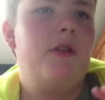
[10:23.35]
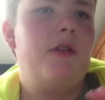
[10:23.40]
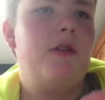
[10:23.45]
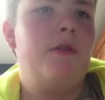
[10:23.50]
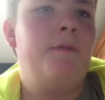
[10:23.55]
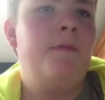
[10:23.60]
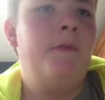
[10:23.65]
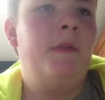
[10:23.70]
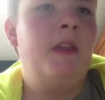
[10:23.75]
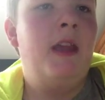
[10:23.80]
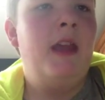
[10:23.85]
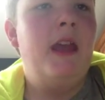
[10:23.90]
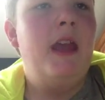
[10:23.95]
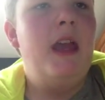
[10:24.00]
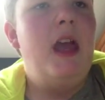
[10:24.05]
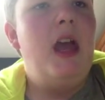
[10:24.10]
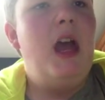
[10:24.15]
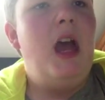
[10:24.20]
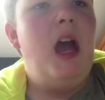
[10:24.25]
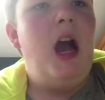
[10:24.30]
you.
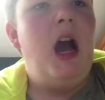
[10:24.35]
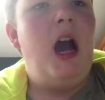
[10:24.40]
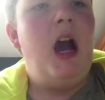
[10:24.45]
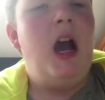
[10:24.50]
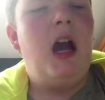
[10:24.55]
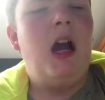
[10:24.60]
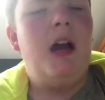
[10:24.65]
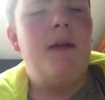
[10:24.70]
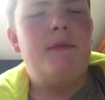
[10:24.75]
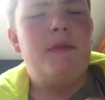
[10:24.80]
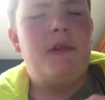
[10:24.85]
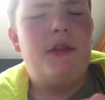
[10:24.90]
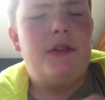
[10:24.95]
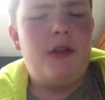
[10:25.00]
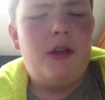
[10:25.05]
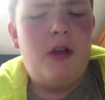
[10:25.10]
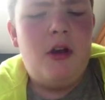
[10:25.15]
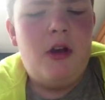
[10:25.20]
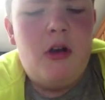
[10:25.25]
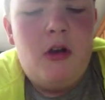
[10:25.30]

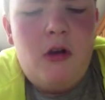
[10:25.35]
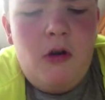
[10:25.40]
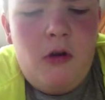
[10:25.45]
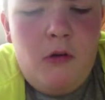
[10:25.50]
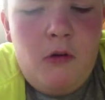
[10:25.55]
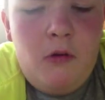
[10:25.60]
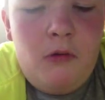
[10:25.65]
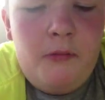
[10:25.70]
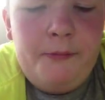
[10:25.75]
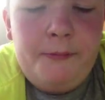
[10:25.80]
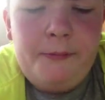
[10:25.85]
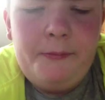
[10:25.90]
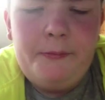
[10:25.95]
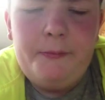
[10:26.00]
So